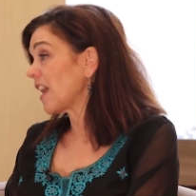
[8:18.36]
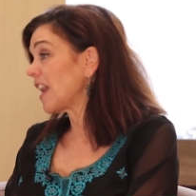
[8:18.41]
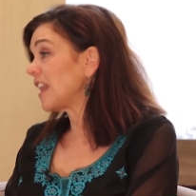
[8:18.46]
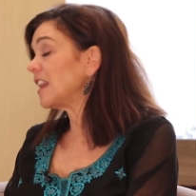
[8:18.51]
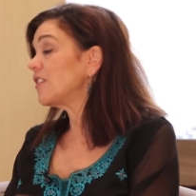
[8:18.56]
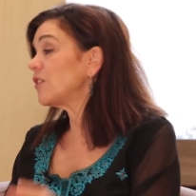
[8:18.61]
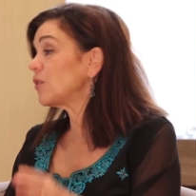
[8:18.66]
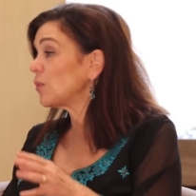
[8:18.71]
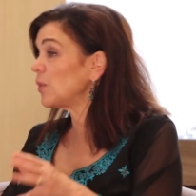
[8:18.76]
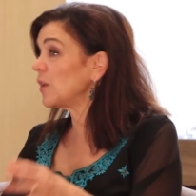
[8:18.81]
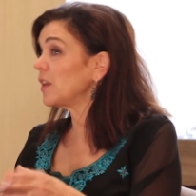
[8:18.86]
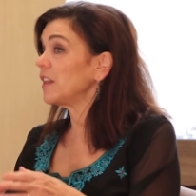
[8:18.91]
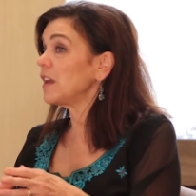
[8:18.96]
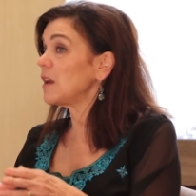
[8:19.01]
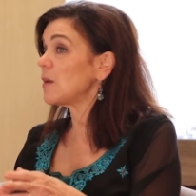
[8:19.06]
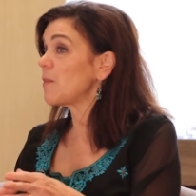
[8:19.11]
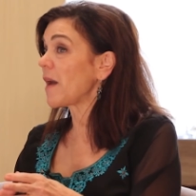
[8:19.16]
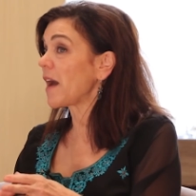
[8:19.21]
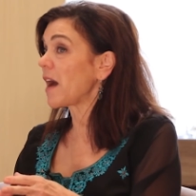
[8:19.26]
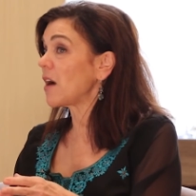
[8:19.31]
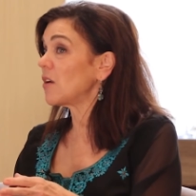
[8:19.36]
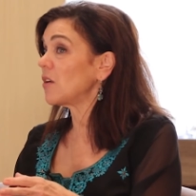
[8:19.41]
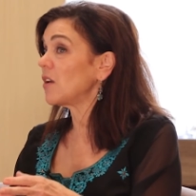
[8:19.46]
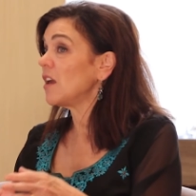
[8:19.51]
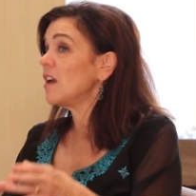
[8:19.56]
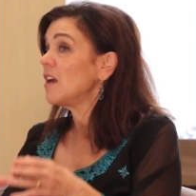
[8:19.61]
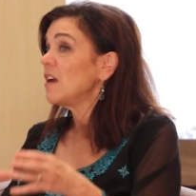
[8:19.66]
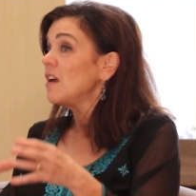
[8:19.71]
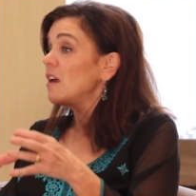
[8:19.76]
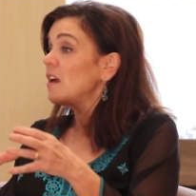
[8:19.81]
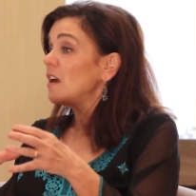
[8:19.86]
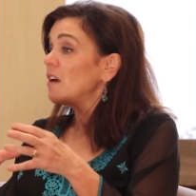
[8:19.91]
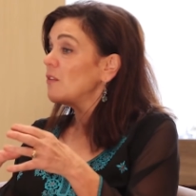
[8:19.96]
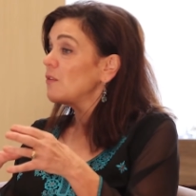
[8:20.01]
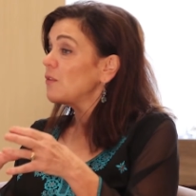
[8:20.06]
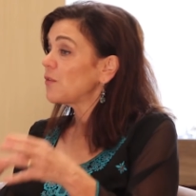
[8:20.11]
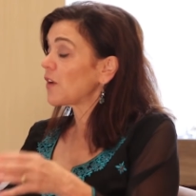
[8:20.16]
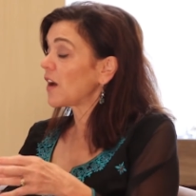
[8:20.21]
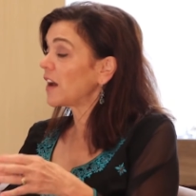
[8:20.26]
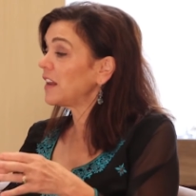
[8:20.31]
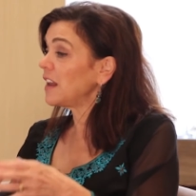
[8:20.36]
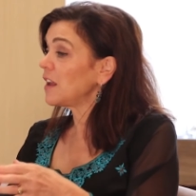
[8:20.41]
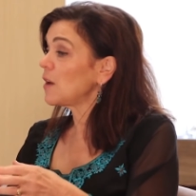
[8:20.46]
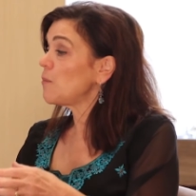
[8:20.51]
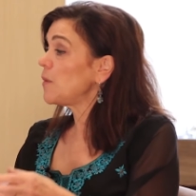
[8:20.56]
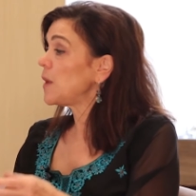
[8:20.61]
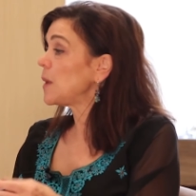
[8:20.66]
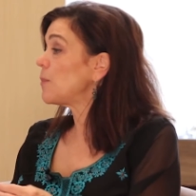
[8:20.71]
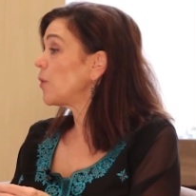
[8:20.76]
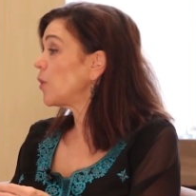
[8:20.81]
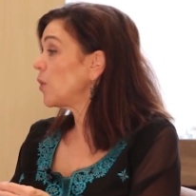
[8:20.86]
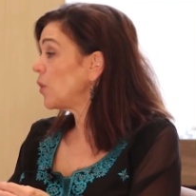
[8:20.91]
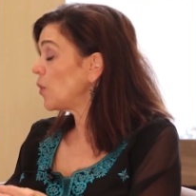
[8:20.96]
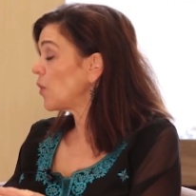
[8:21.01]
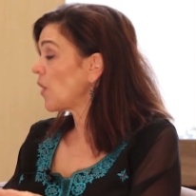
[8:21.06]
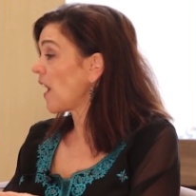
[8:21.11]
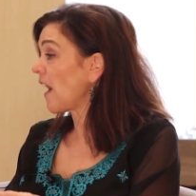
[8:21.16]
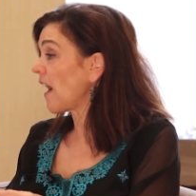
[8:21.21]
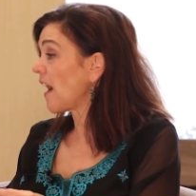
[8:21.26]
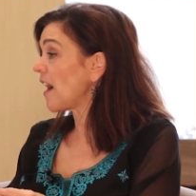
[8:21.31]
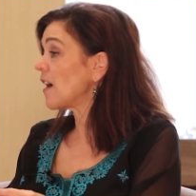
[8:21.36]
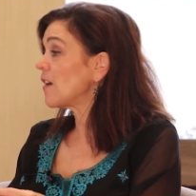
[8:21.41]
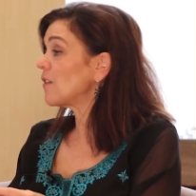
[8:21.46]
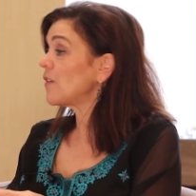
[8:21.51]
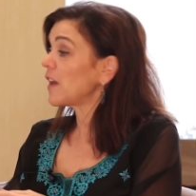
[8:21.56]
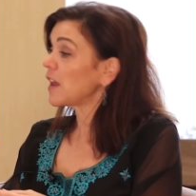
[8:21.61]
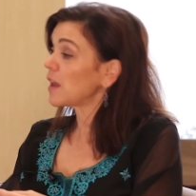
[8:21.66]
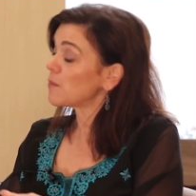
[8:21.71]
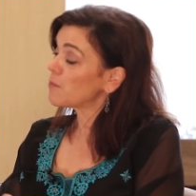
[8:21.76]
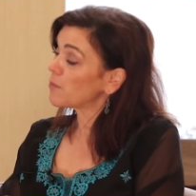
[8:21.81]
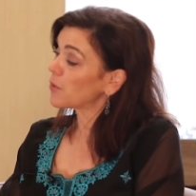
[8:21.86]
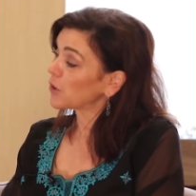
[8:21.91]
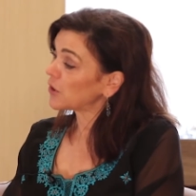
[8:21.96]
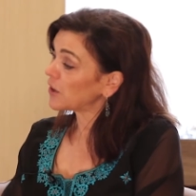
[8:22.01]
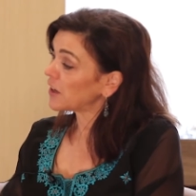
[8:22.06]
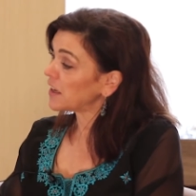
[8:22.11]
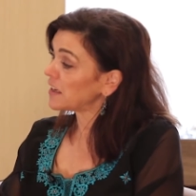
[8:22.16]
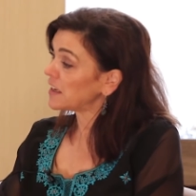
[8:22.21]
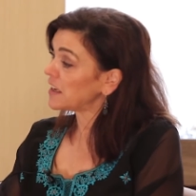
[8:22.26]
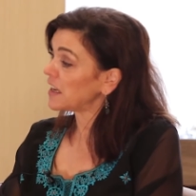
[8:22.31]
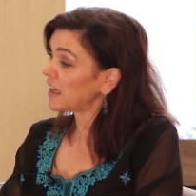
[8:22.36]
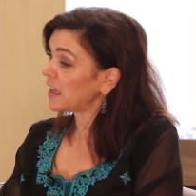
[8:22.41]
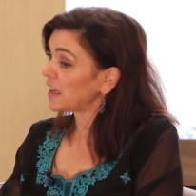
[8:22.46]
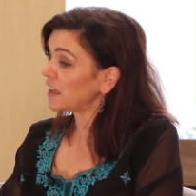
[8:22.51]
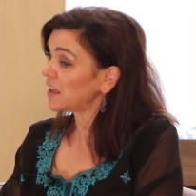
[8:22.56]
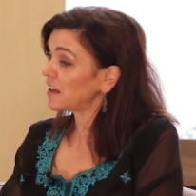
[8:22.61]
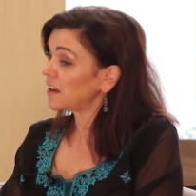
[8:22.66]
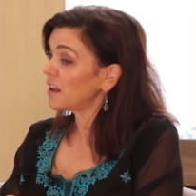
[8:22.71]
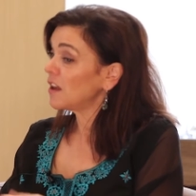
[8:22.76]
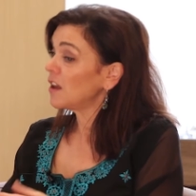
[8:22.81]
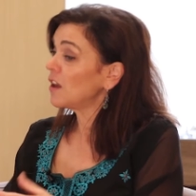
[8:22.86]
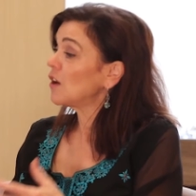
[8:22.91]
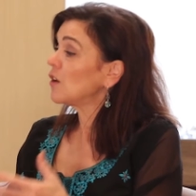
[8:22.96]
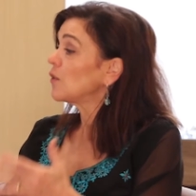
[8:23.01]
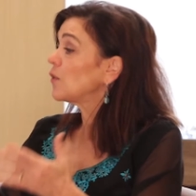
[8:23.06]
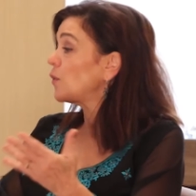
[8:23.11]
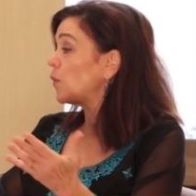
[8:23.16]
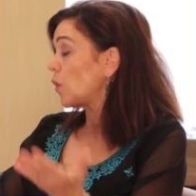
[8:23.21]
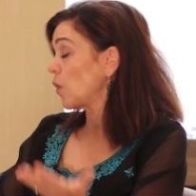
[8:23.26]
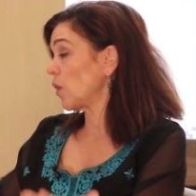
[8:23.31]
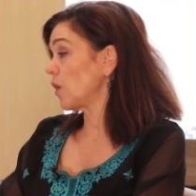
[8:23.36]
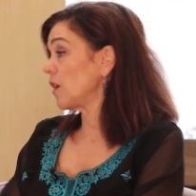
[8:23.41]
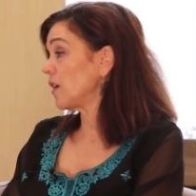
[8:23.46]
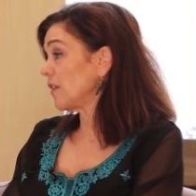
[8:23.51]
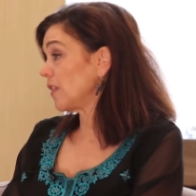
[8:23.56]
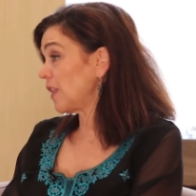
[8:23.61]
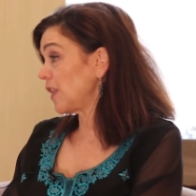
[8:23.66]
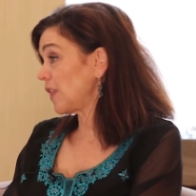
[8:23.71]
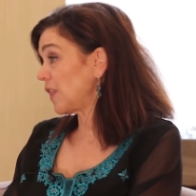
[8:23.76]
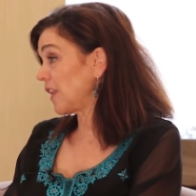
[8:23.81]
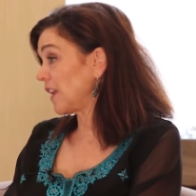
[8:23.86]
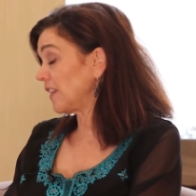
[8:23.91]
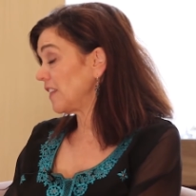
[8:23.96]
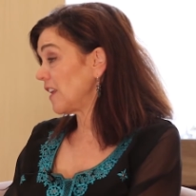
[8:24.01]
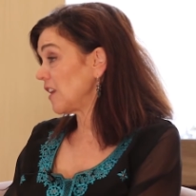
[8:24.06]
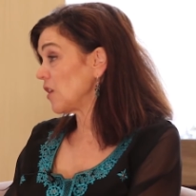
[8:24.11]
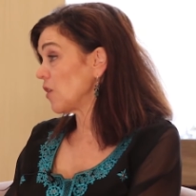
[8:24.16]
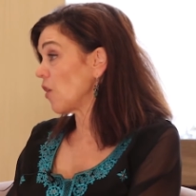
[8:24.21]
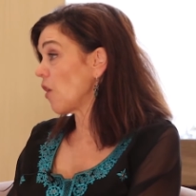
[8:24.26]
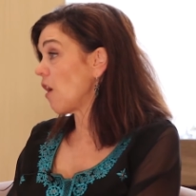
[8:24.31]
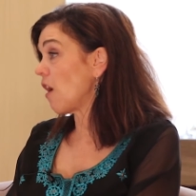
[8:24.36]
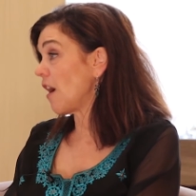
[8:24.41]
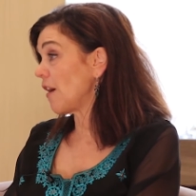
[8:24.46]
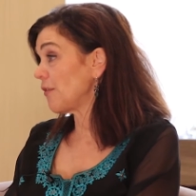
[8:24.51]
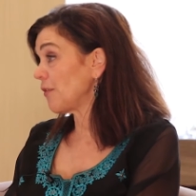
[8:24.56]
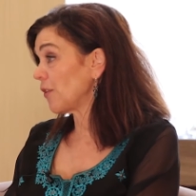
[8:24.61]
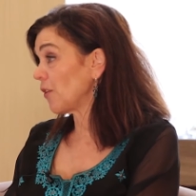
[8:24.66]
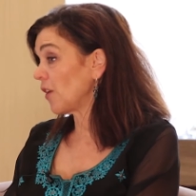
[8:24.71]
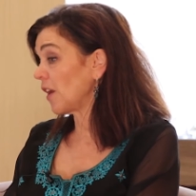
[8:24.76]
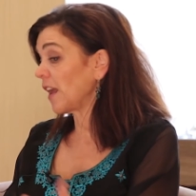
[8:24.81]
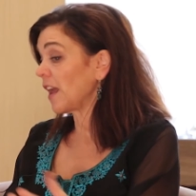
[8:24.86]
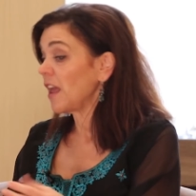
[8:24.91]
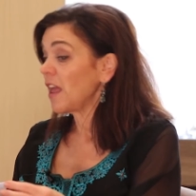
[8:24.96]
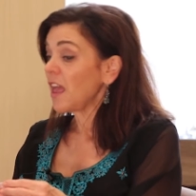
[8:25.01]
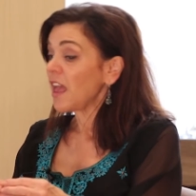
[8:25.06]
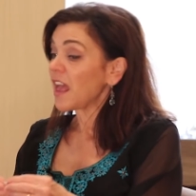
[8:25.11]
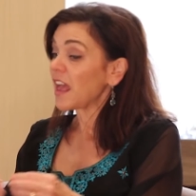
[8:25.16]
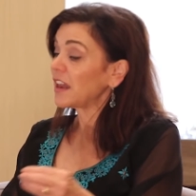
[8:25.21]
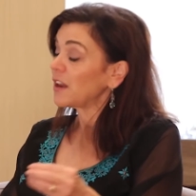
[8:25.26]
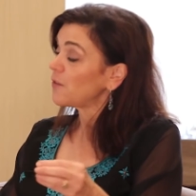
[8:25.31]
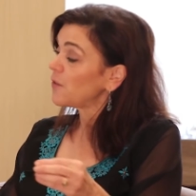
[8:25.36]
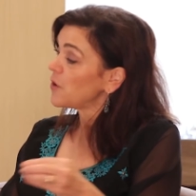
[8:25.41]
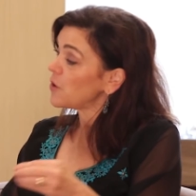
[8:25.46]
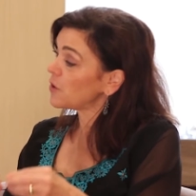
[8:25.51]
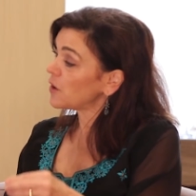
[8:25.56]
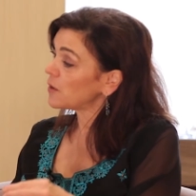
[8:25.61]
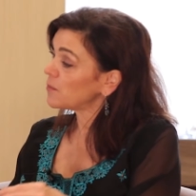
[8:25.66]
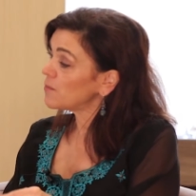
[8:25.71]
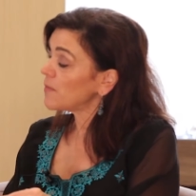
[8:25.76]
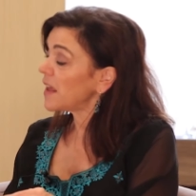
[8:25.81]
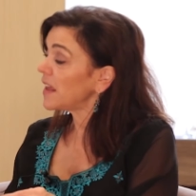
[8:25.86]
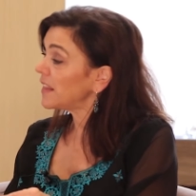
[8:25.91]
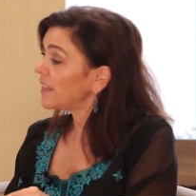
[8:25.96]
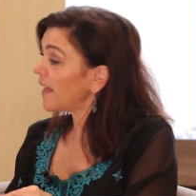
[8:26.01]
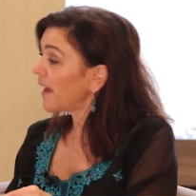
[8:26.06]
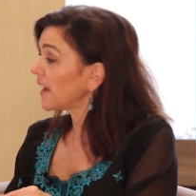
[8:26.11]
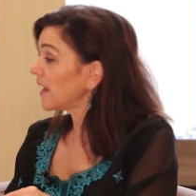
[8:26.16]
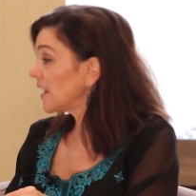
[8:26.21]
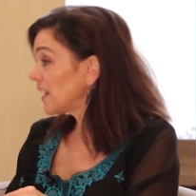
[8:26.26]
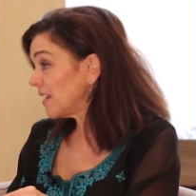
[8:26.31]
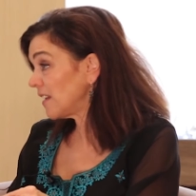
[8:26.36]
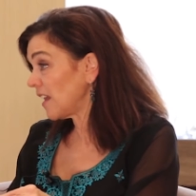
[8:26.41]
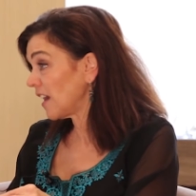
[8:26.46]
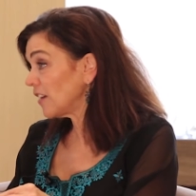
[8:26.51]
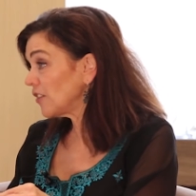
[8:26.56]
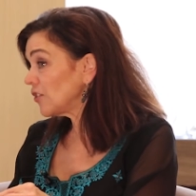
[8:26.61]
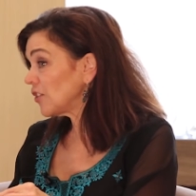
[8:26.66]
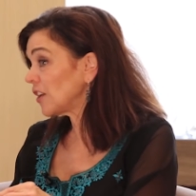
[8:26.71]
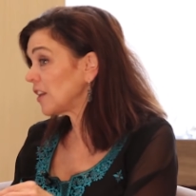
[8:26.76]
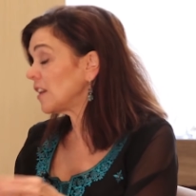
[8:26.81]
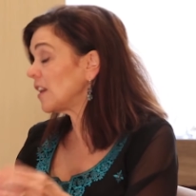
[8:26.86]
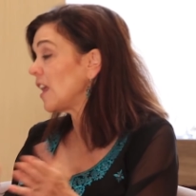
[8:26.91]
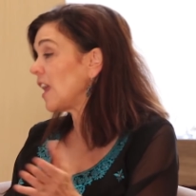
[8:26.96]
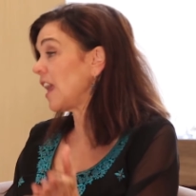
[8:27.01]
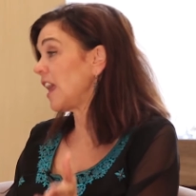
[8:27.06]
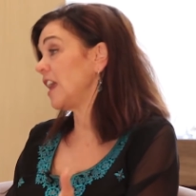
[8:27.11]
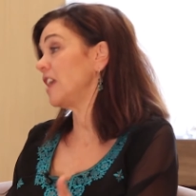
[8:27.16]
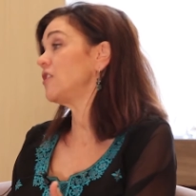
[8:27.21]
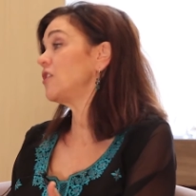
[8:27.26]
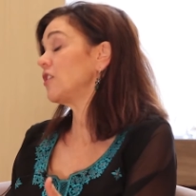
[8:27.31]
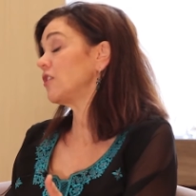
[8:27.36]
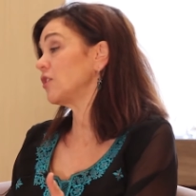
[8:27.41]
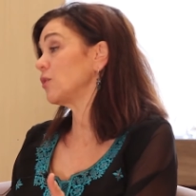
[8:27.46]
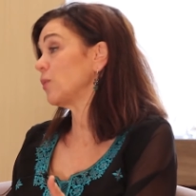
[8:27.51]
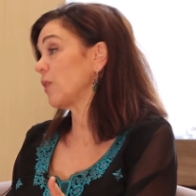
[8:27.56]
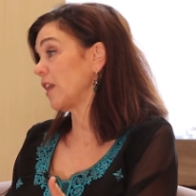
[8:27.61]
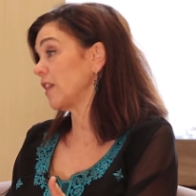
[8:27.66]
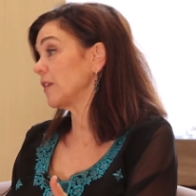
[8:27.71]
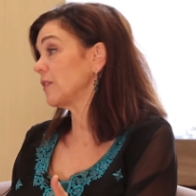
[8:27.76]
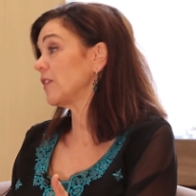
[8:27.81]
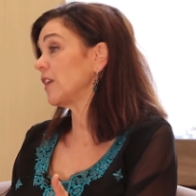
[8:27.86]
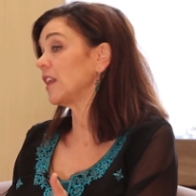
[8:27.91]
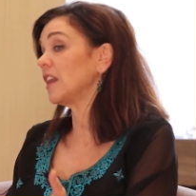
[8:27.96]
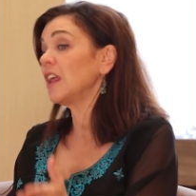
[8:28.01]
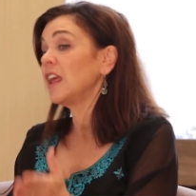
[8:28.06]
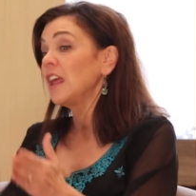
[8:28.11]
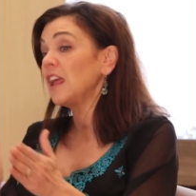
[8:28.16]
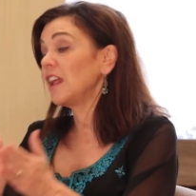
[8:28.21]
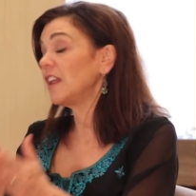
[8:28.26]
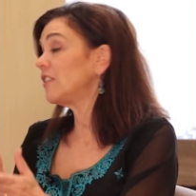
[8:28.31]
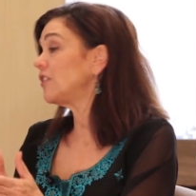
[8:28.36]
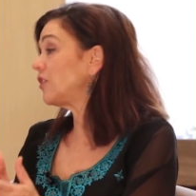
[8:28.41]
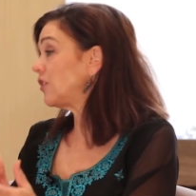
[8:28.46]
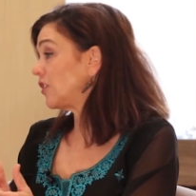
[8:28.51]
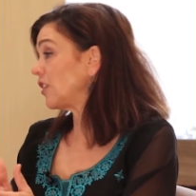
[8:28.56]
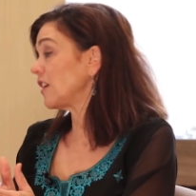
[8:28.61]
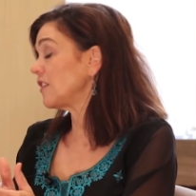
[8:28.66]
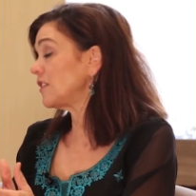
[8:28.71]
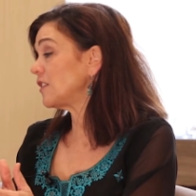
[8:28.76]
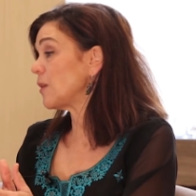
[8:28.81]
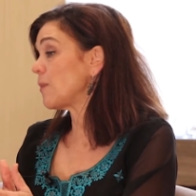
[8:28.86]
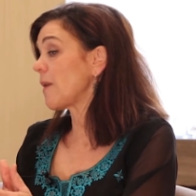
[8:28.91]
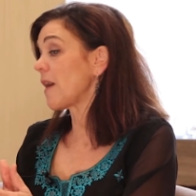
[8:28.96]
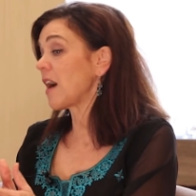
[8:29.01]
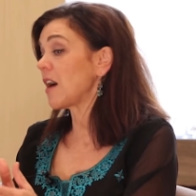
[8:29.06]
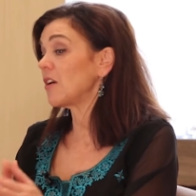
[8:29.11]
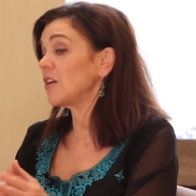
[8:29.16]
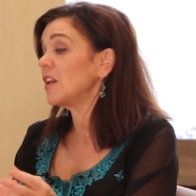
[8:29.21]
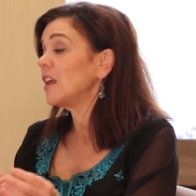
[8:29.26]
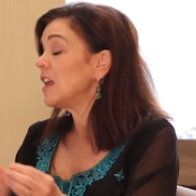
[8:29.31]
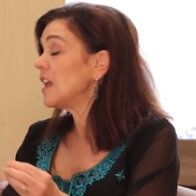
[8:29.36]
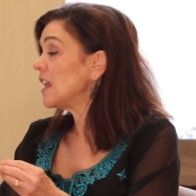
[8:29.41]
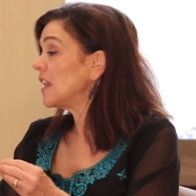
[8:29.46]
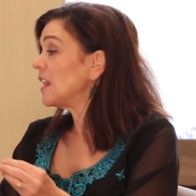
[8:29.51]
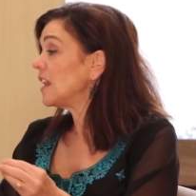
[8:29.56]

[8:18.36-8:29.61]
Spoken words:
And it's really about finding a people who have a burning need for the thing that you're offering. And if you can make that connection, age is irrelevant. It's just about